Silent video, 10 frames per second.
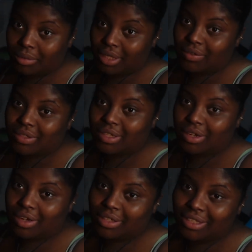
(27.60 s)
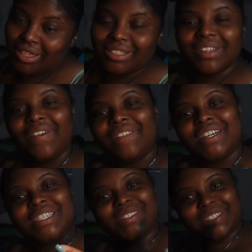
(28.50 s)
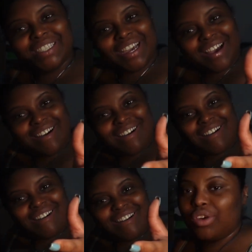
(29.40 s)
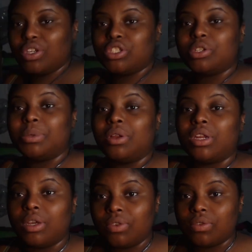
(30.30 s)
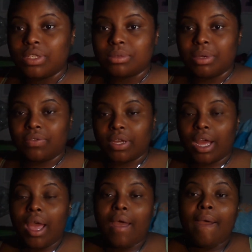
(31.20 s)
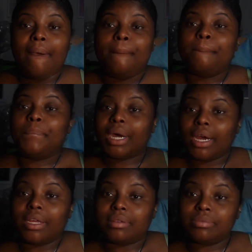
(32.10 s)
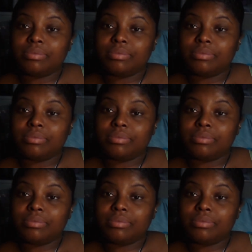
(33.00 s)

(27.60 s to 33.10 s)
give it to y'all because I still bucks with y'all. Don't really show me no love over this motherfucker. But